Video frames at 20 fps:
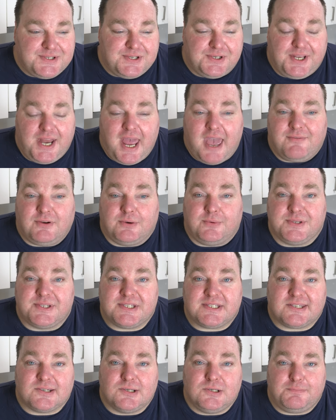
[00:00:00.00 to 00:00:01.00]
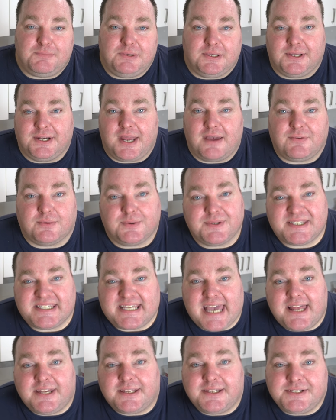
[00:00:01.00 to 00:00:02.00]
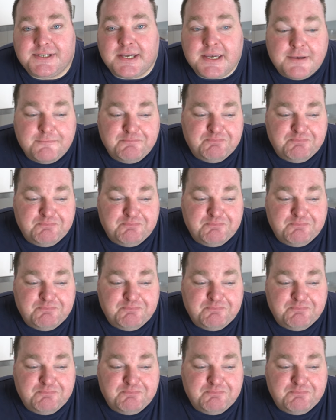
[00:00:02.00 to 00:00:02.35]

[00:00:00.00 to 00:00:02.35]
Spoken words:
You can have it with soup, you can have it with salad,